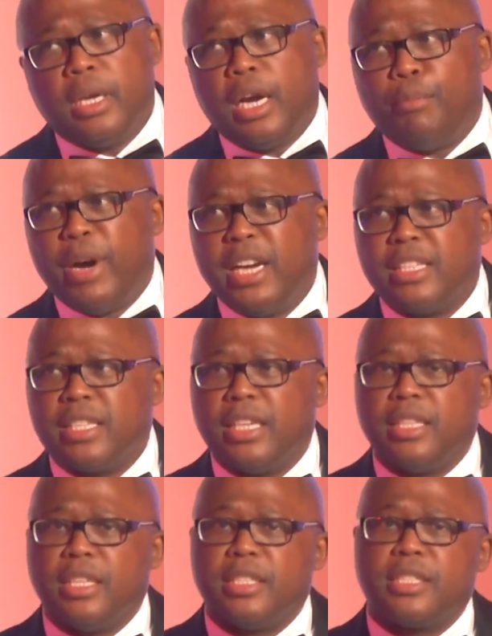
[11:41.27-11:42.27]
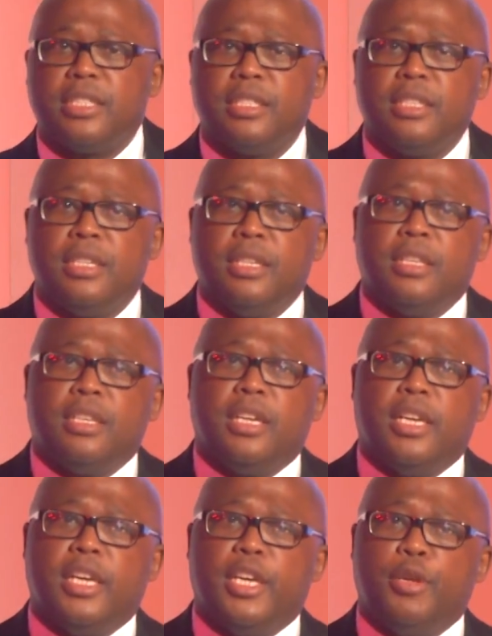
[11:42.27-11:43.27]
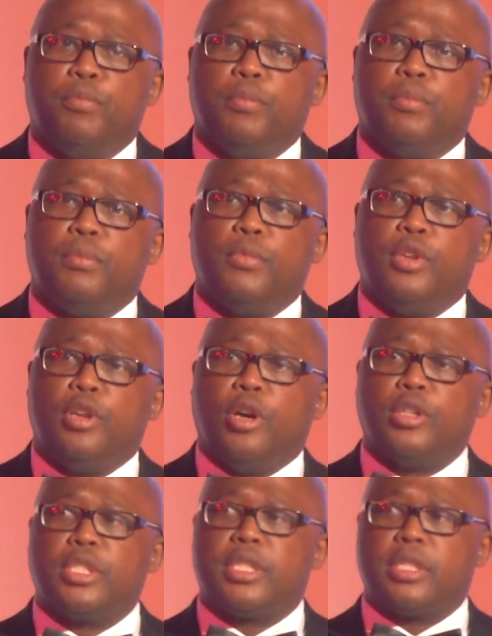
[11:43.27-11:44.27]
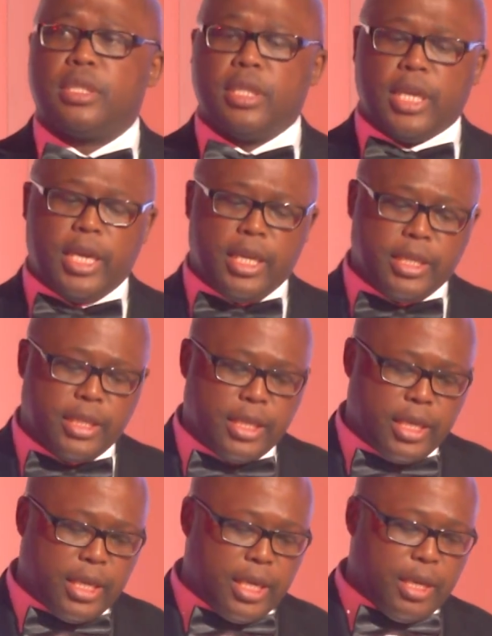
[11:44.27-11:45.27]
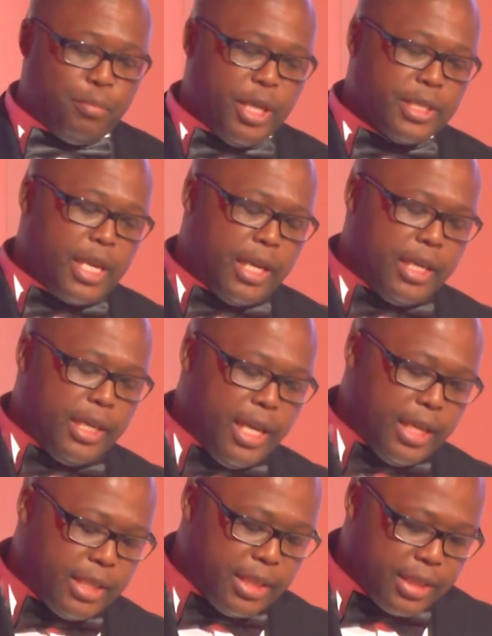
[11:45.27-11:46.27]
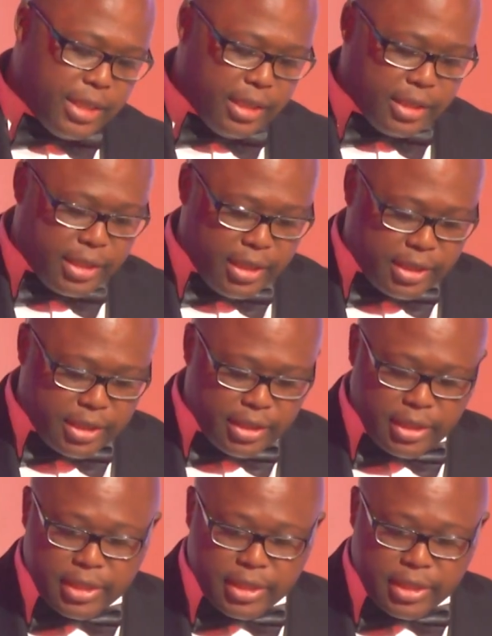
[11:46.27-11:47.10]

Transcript: Amongst others, Lord and basically led this delegation.